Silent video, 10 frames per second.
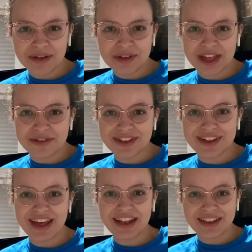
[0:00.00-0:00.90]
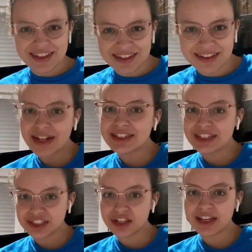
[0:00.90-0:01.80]
without sense. The
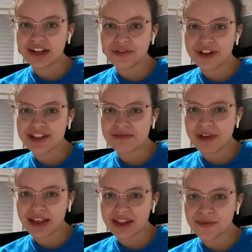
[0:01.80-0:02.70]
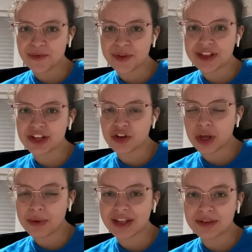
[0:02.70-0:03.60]
chocolate wasn't mixing with the
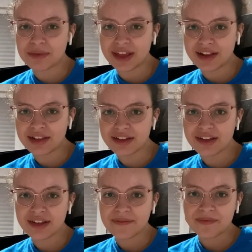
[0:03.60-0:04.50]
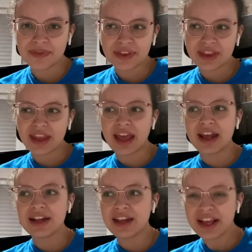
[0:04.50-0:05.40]
cream and the milk.
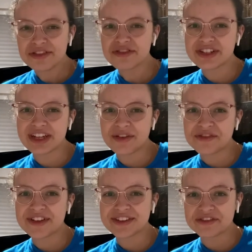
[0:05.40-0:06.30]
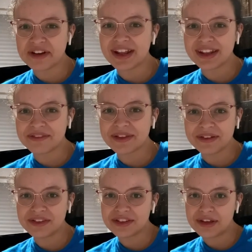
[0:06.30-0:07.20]
The nitrogen was really
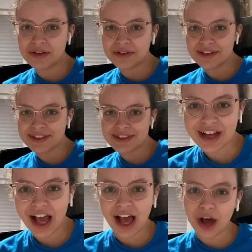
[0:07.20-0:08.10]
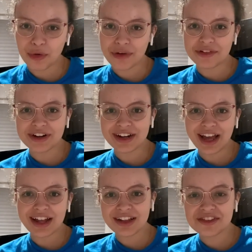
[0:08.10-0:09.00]
difficult to use. However,
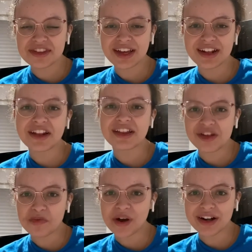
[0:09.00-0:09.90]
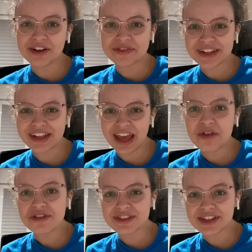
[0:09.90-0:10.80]
I need to say that this part of the day
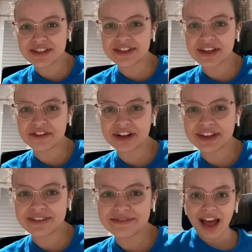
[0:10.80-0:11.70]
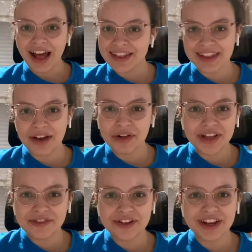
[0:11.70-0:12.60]
was necessary. And I will
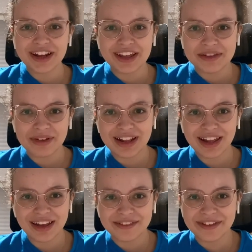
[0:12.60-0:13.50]
never forget it in my life.